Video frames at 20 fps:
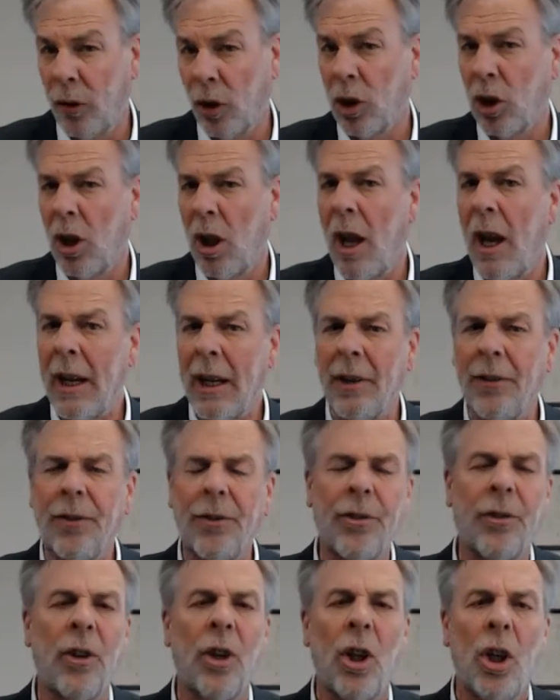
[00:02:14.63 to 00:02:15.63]
For
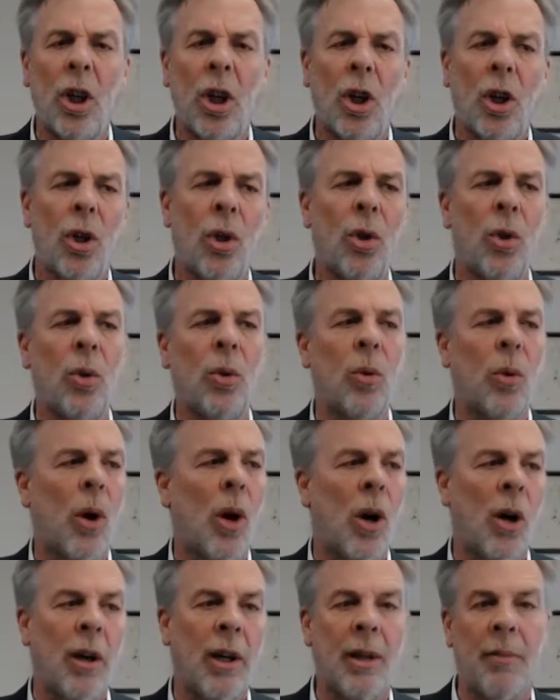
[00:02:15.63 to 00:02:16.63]
clients
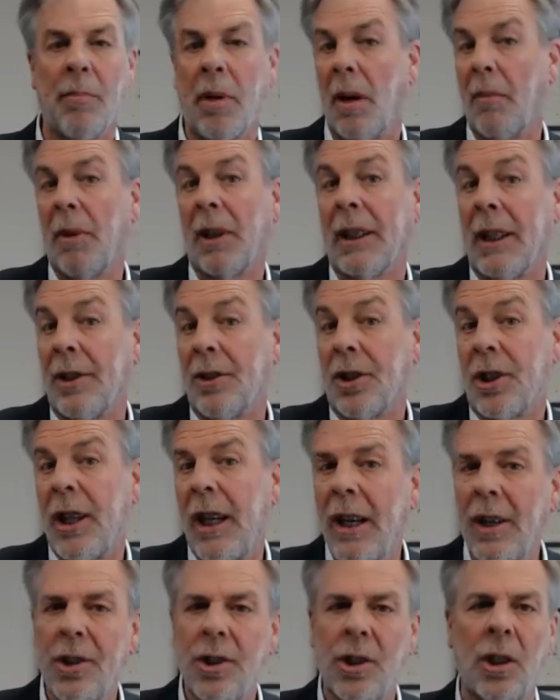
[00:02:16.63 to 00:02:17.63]
who are in public
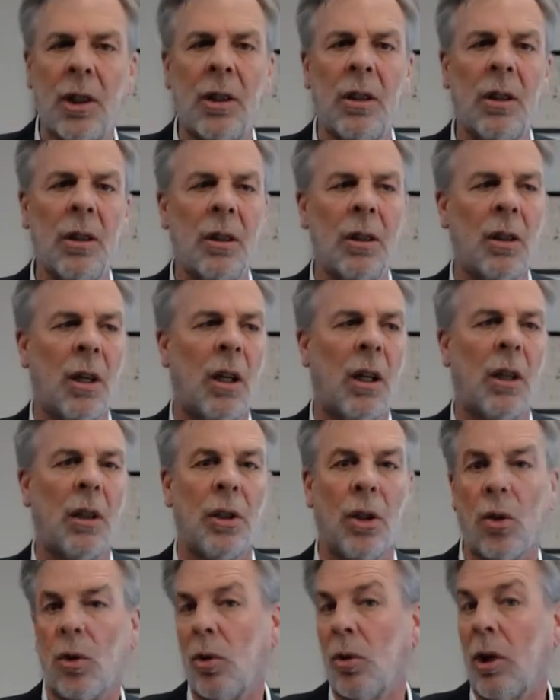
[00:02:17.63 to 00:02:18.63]
education,
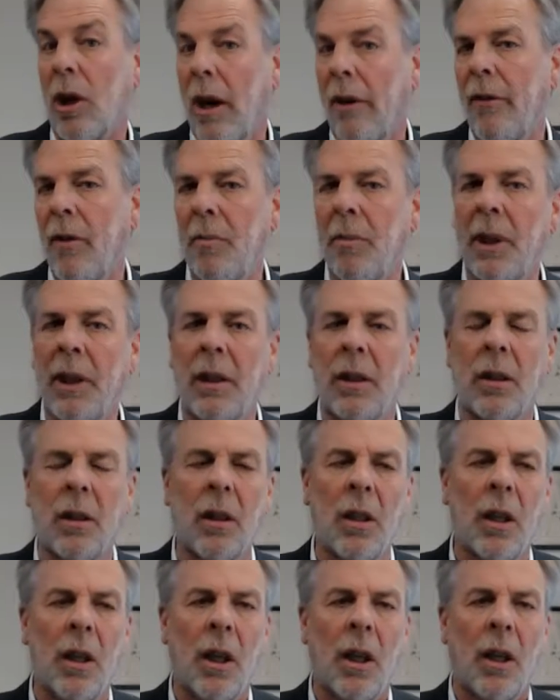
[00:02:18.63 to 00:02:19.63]
local government,
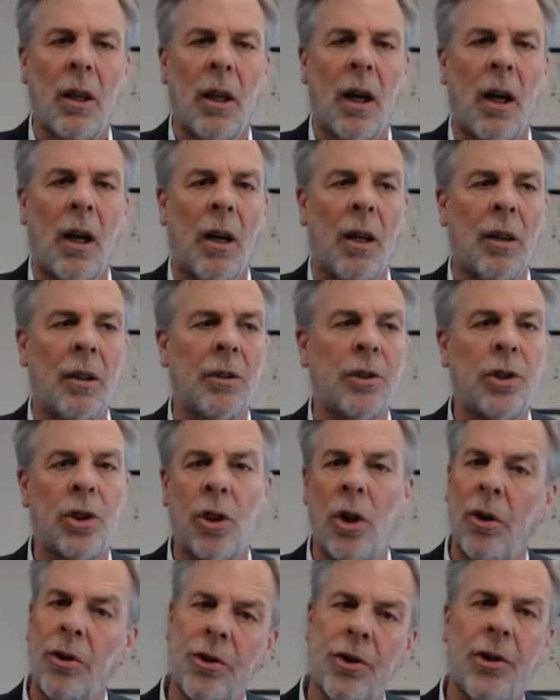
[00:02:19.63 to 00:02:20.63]

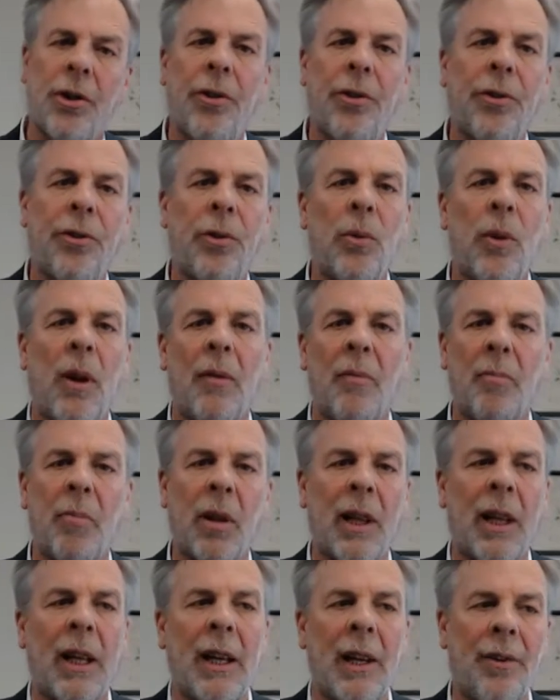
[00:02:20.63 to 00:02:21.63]
churches who have
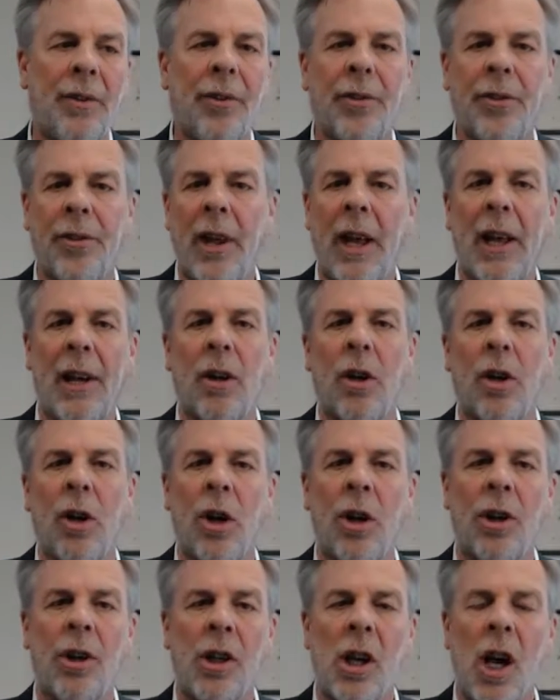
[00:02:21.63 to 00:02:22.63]
plans that
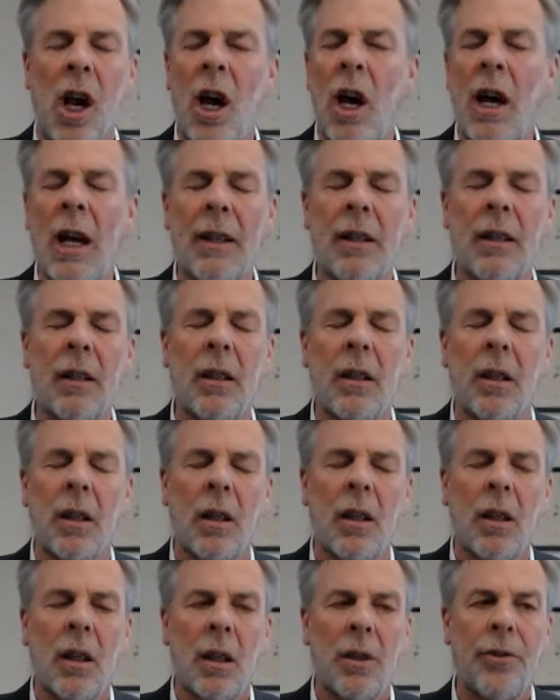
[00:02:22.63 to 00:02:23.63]
are not
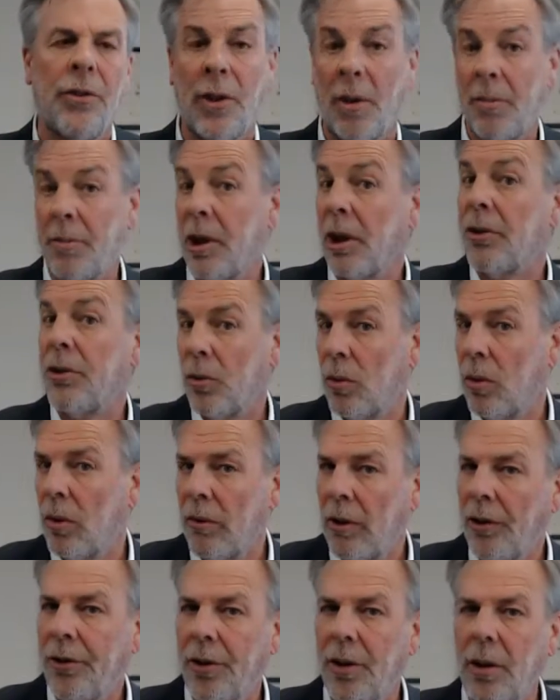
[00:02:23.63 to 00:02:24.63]
subject to
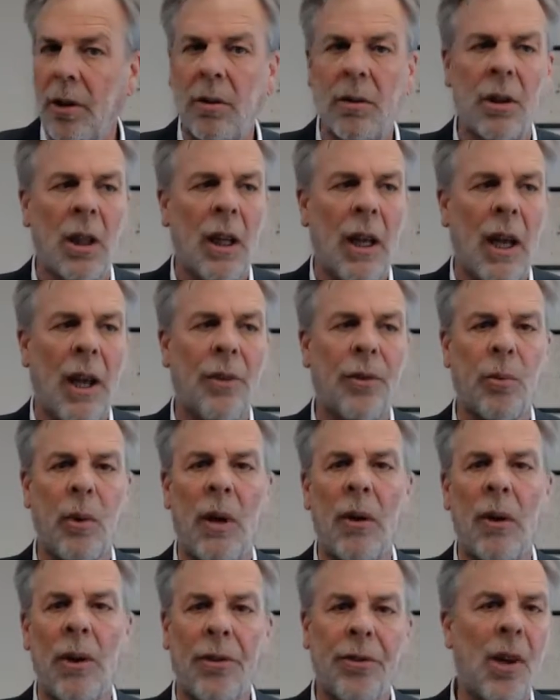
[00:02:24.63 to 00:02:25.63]
ERISA, as
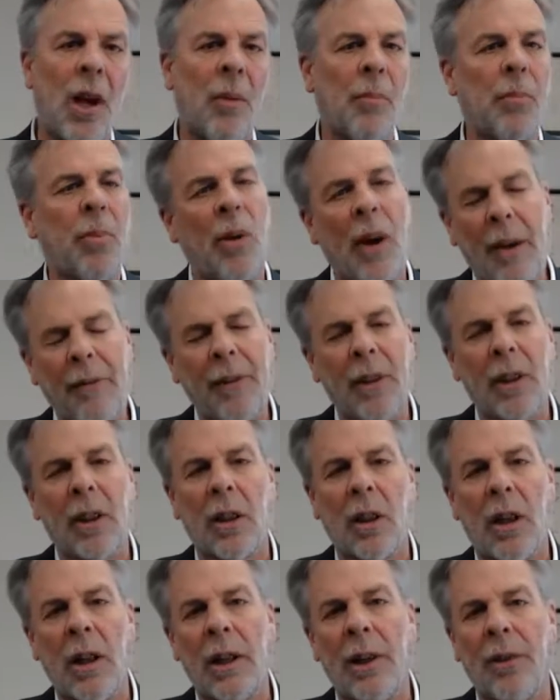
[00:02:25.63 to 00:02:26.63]
well as
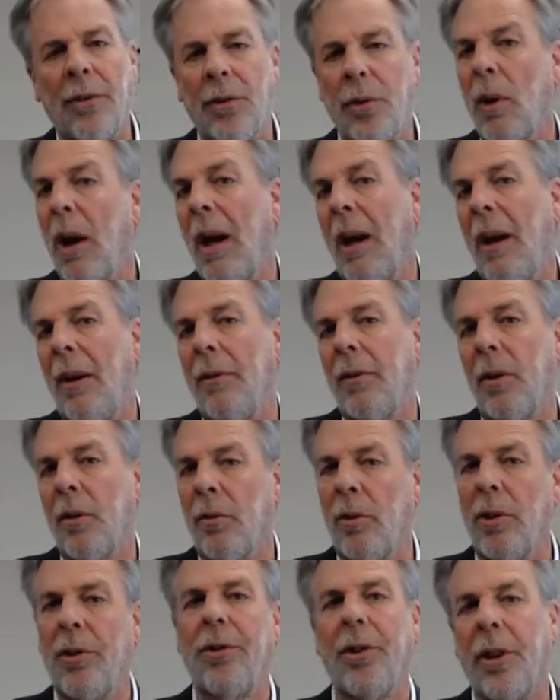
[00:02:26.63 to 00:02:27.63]
nonprofit clients who have
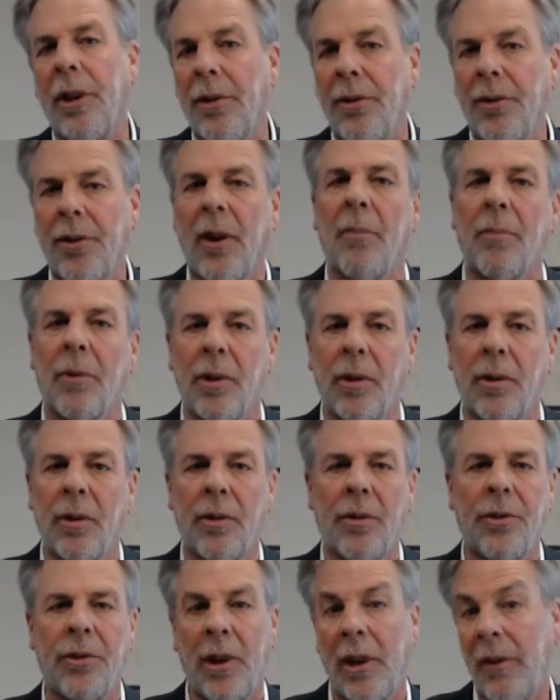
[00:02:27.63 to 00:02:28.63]
ERISA exempt
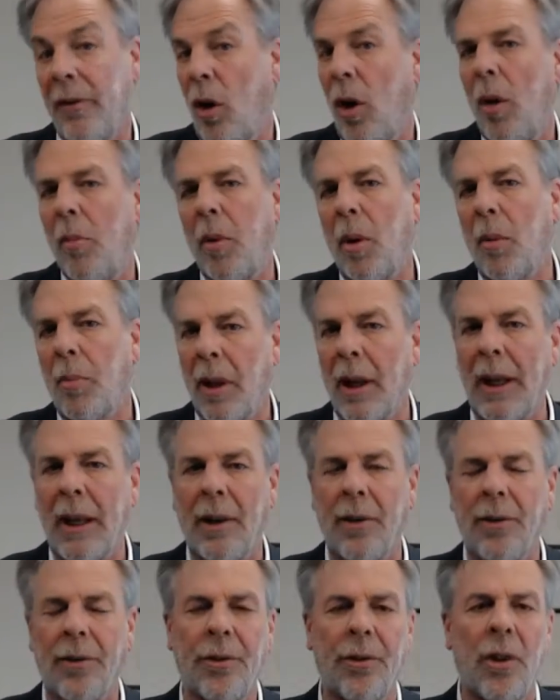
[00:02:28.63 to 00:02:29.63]
safe harbor
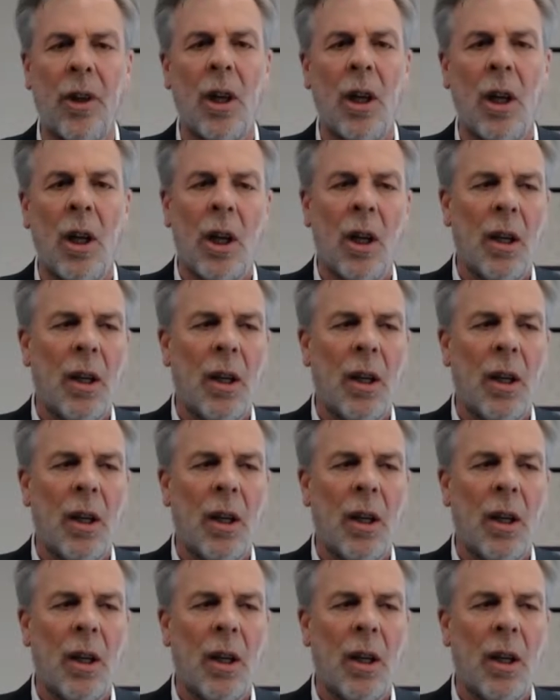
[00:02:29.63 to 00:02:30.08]
plans,